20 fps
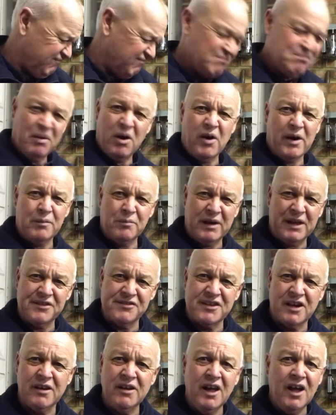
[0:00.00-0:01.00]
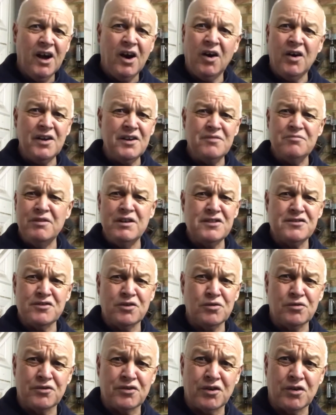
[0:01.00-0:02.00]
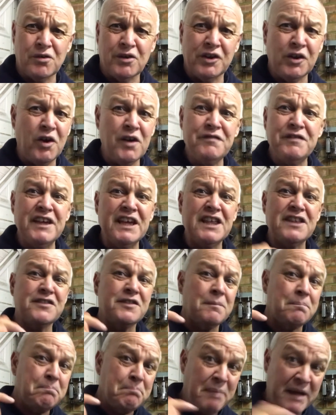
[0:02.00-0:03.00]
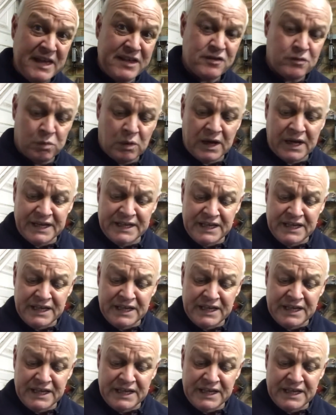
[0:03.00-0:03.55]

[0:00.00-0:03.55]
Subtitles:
buying one, so I resort to, and I think it's the best way,